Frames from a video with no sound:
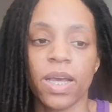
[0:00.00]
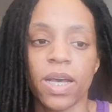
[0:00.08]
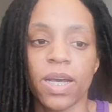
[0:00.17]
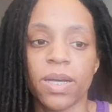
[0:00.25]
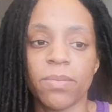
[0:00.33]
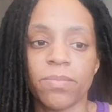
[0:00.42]

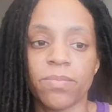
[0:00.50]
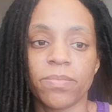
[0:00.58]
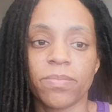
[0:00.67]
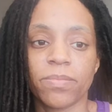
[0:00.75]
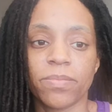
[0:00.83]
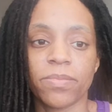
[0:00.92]
Um,
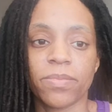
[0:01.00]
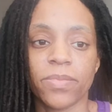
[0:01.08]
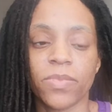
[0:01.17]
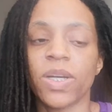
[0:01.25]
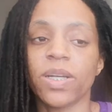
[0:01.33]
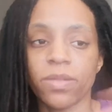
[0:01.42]

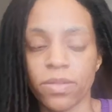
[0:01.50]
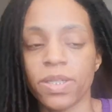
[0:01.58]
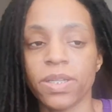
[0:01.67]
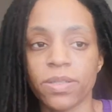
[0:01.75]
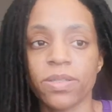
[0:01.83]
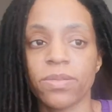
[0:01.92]
well,
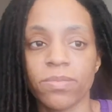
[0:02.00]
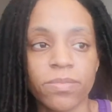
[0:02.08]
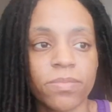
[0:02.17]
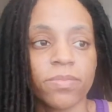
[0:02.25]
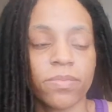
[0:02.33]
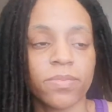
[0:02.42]
since
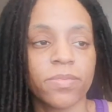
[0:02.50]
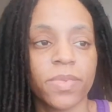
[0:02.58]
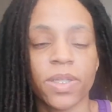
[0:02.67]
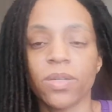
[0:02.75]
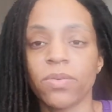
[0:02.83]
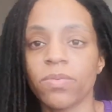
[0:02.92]

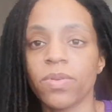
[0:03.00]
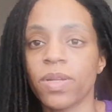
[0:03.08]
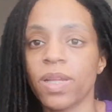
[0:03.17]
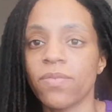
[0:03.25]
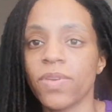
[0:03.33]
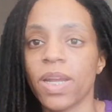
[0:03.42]
you know
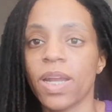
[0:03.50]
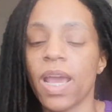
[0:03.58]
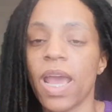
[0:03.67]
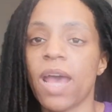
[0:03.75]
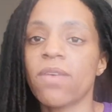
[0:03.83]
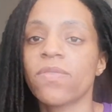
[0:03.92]
11 and
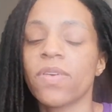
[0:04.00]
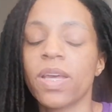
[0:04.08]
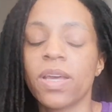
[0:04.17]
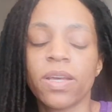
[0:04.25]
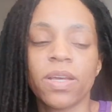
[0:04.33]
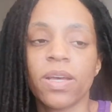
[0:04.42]
a half,
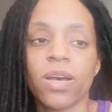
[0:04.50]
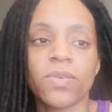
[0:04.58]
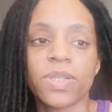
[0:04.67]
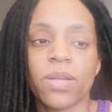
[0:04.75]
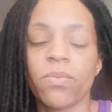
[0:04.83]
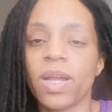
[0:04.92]

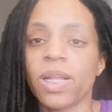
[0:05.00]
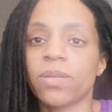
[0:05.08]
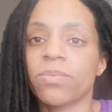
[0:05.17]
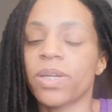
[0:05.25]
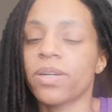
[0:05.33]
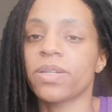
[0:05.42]
always had regular
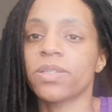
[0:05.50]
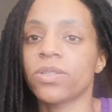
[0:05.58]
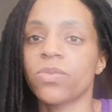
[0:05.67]
periods.